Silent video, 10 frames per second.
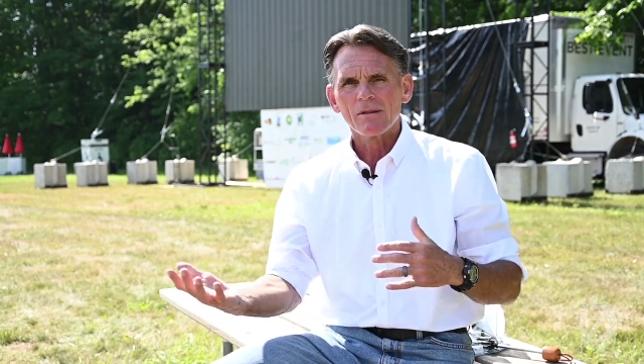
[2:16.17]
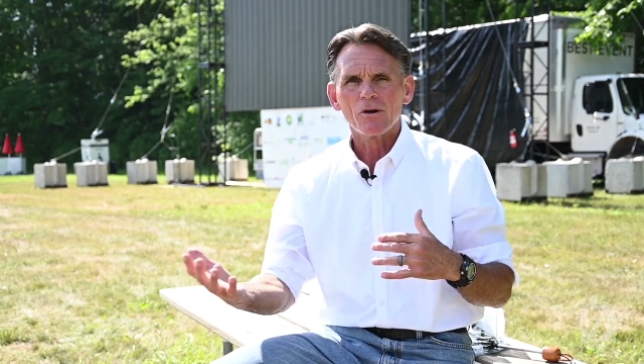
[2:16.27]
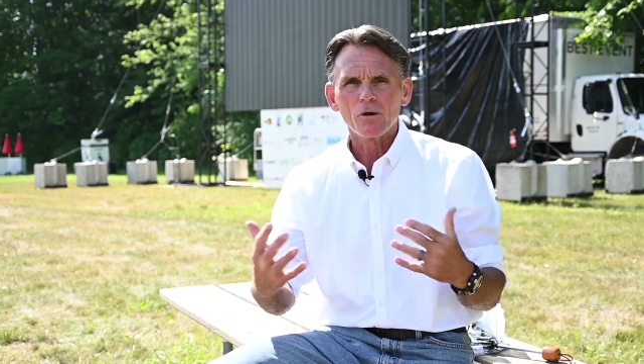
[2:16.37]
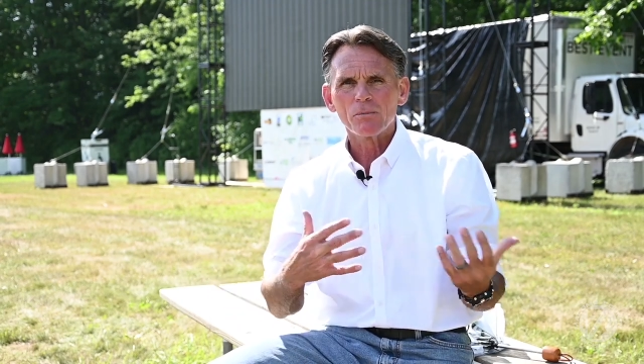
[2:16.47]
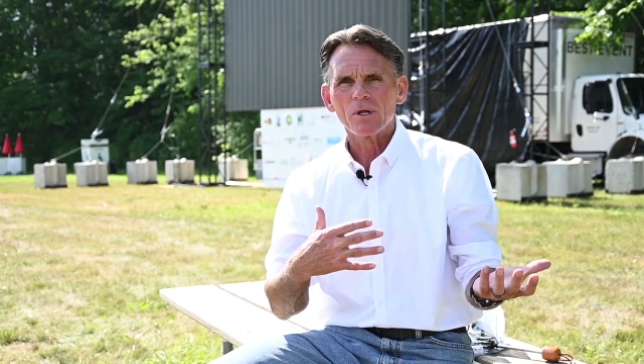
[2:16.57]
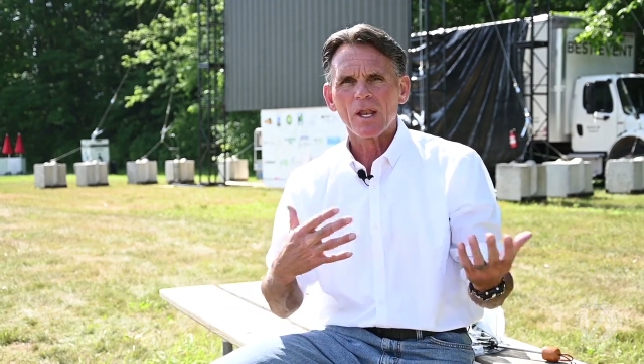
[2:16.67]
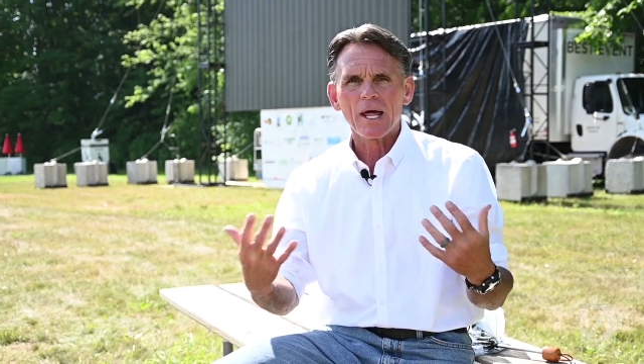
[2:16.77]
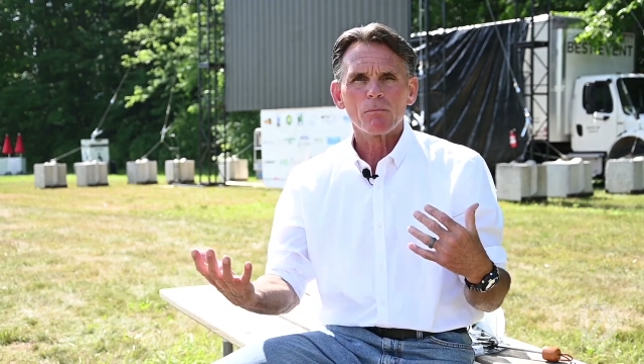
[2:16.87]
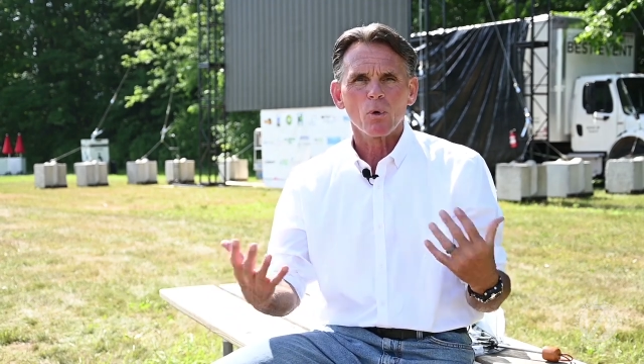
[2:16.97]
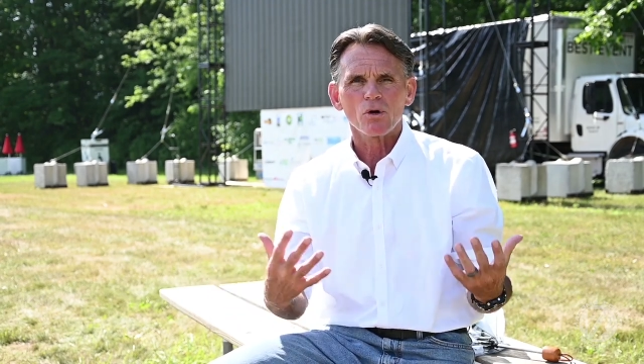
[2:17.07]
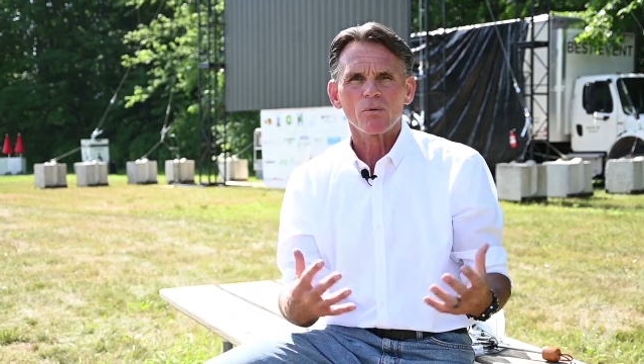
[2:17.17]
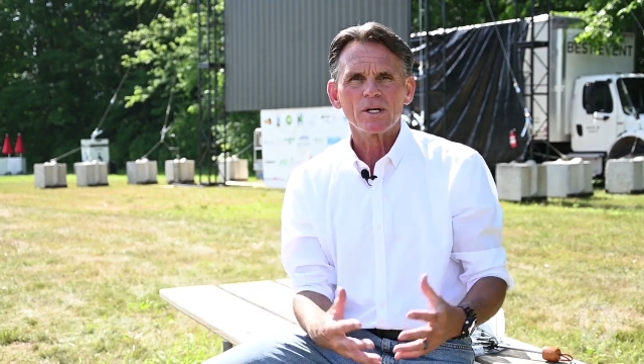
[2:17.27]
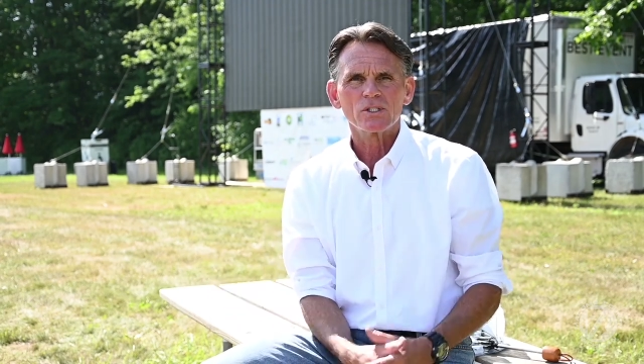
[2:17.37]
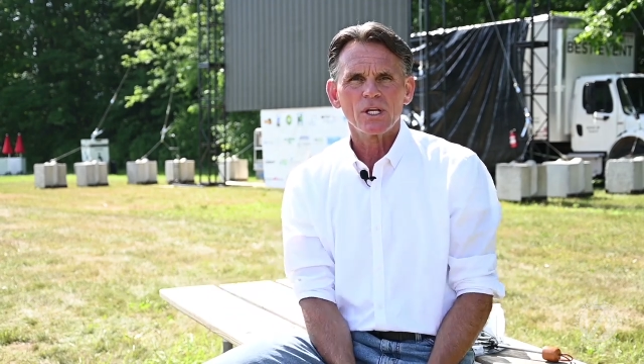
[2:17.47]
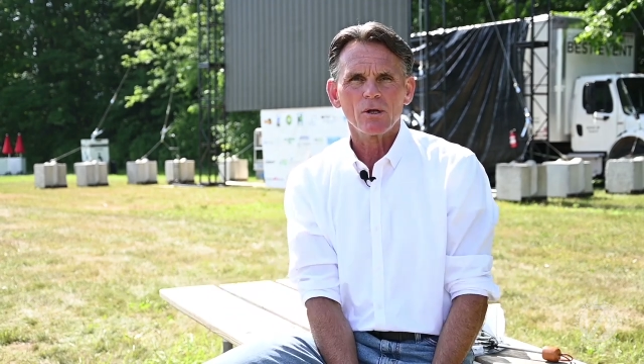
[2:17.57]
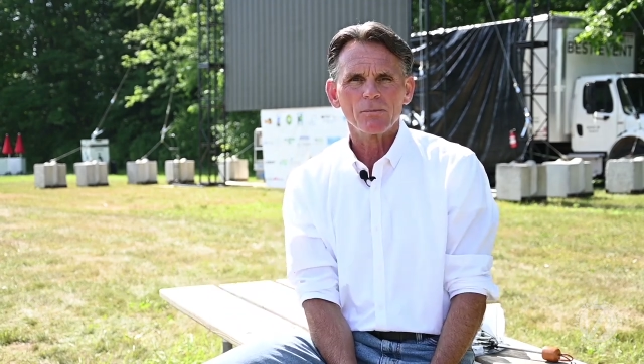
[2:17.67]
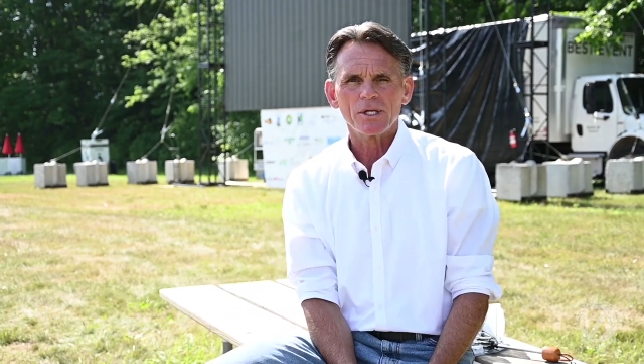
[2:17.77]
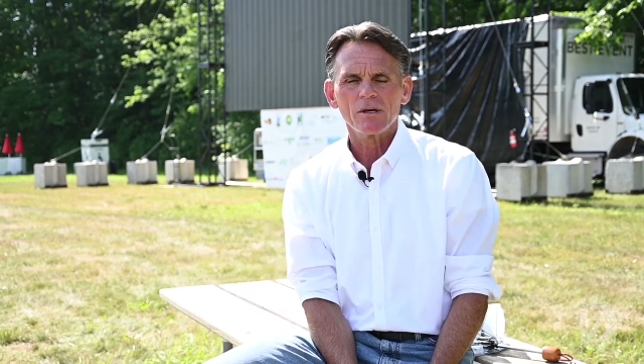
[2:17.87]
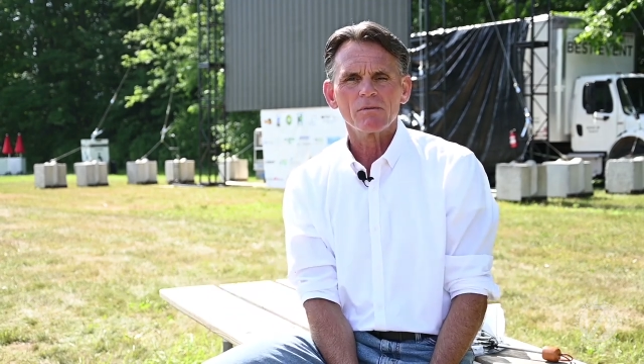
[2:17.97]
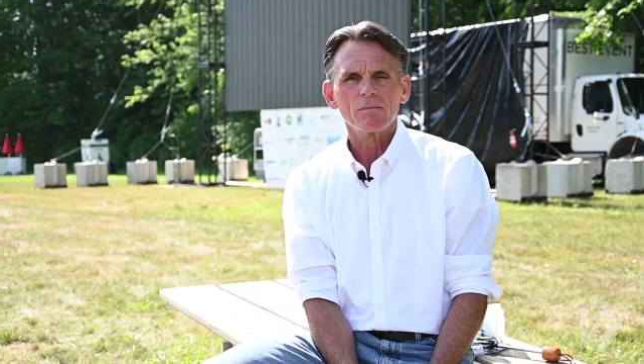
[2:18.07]
then there'll be a lot more direction that will
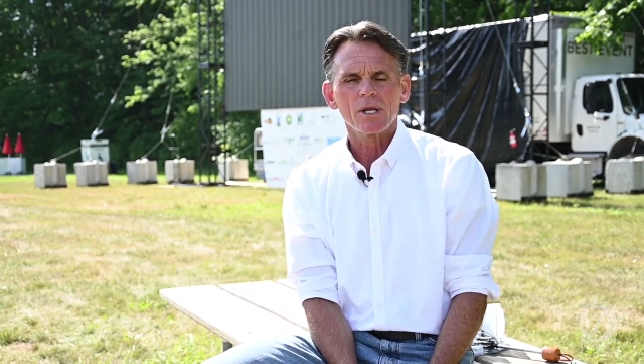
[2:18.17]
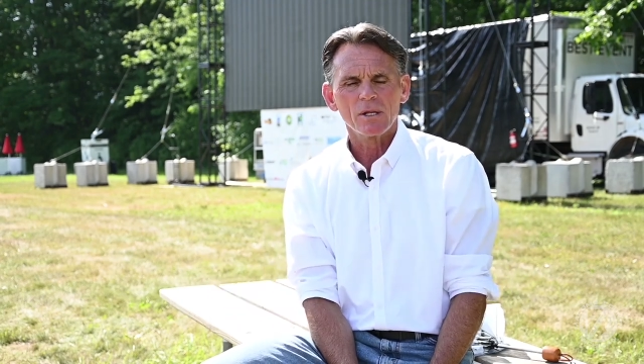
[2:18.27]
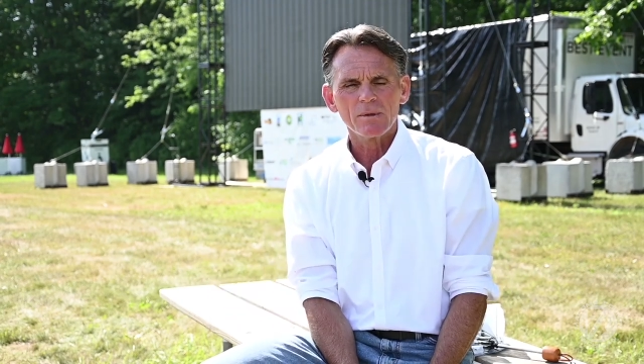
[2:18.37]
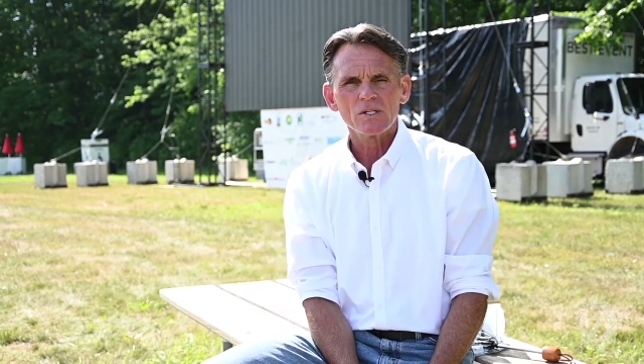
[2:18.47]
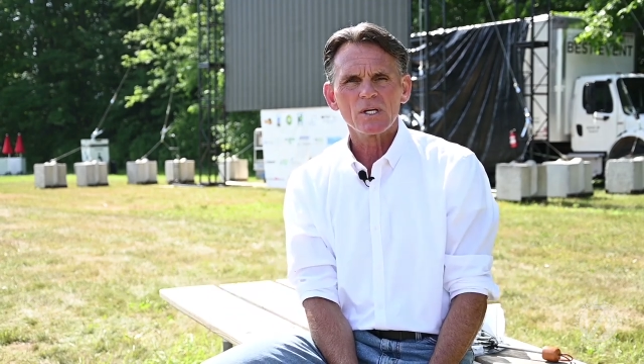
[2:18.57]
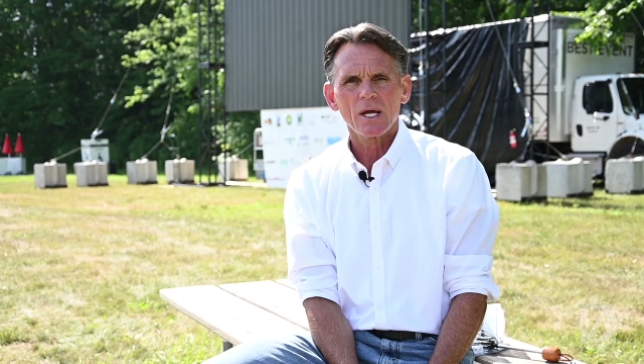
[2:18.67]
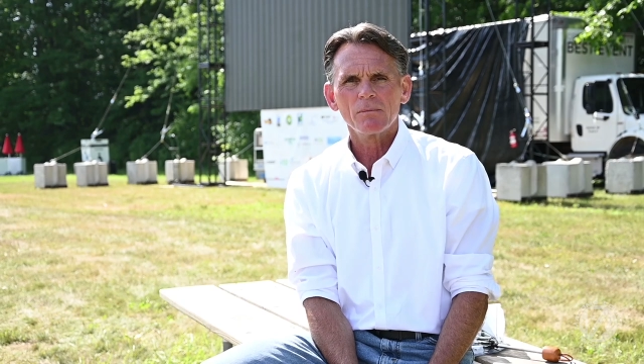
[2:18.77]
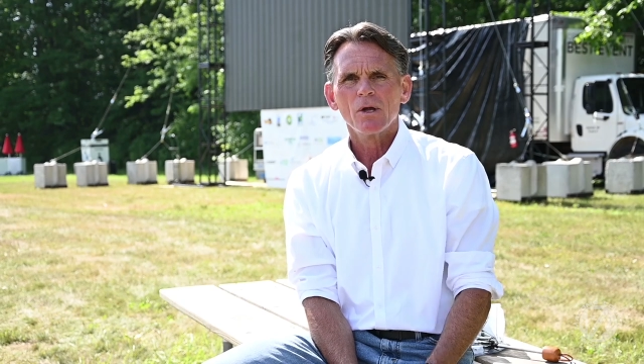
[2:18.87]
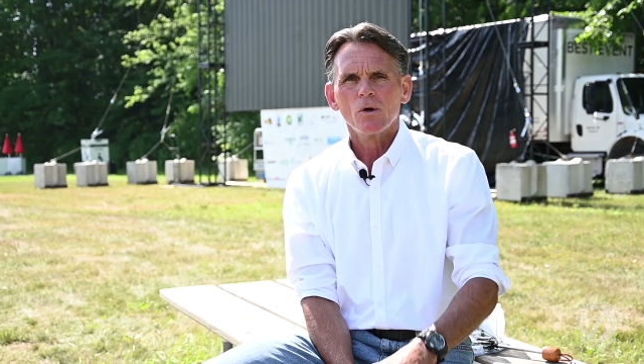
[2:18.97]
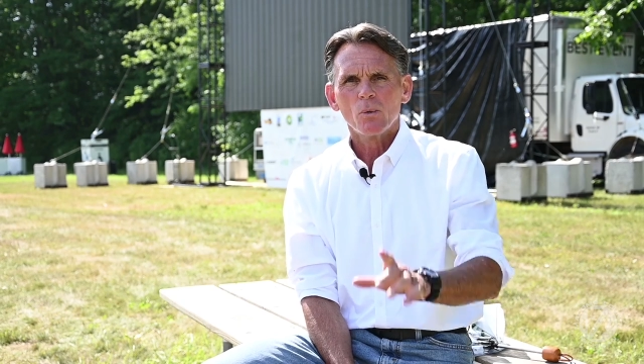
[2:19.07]
be given, but in the meantime, time.